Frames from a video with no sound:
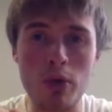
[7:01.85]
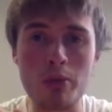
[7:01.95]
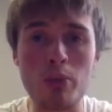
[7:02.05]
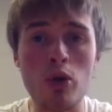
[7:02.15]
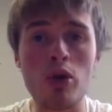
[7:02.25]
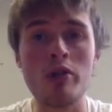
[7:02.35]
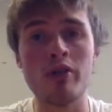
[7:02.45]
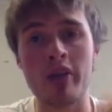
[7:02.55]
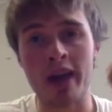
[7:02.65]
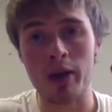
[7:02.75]
important
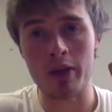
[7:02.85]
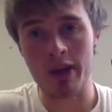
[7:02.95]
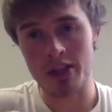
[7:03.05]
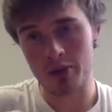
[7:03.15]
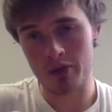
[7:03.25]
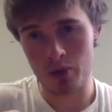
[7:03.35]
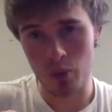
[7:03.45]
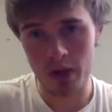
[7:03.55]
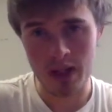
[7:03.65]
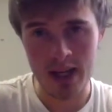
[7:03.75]
than the calculation we've just
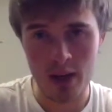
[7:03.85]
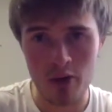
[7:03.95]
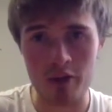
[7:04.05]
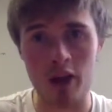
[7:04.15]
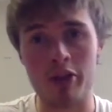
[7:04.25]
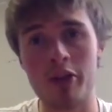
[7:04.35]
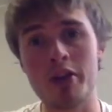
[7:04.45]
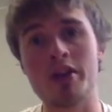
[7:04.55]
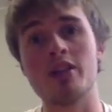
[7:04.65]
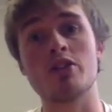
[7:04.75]
worked out for our
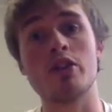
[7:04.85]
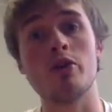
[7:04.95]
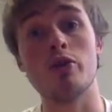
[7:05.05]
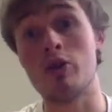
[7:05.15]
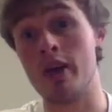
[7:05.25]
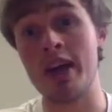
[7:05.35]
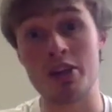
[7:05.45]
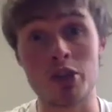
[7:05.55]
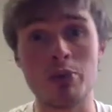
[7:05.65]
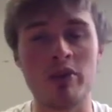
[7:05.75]
13 stone or
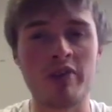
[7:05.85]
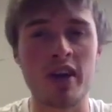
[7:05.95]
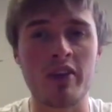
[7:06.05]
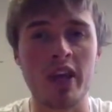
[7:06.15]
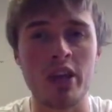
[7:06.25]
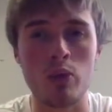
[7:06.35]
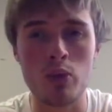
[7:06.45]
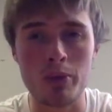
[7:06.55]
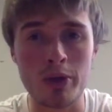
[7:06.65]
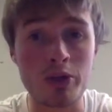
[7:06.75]
82.5 kilo
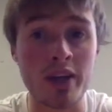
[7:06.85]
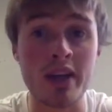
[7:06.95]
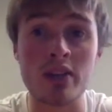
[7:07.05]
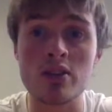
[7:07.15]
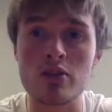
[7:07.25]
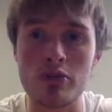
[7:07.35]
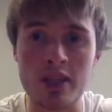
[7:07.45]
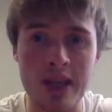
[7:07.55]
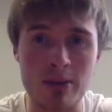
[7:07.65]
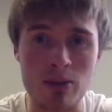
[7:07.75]
woman who trains 3
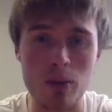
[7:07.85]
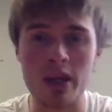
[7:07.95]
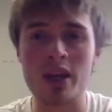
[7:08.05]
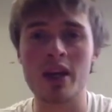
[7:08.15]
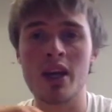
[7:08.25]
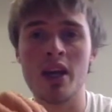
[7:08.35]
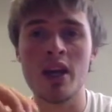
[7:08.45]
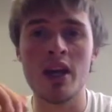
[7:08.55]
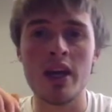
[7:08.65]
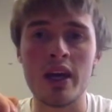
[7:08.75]
times a week
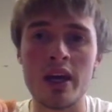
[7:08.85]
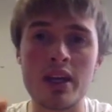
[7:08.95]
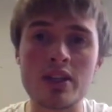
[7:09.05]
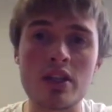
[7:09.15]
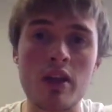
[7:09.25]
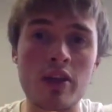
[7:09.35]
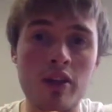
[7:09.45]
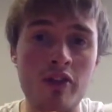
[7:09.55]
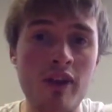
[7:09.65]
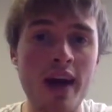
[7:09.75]
is the
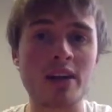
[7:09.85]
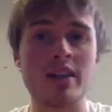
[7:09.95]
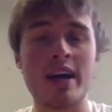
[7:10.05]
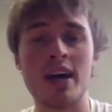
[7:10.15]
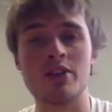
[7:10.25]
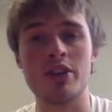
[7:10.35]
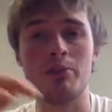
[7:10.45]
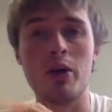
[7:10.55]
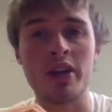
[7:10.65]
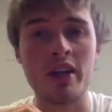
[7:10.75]
effect that it has on her
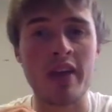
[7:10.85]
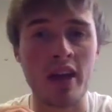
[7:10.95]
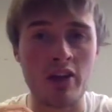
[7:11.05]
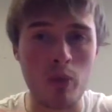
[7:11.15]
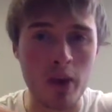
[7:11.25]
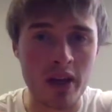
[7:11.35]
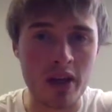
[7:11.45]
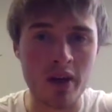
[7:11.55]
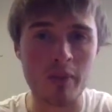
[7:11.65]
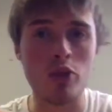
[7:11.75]
body at the end of the
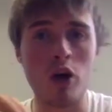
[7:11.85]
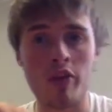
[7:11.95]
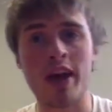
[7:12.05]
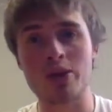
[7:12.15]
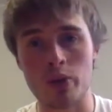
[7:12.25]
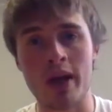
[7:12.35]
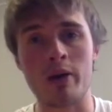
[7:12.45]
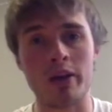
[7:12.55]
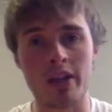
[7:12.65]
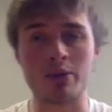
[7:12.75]
week, not the actual
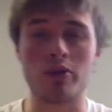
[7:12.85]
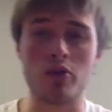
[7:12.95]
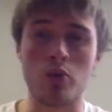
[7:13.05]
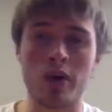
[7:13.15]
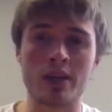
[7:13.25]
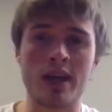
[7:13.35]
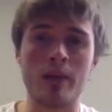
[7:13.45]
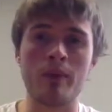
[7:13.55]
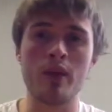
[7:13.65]
calculation we've just worked out.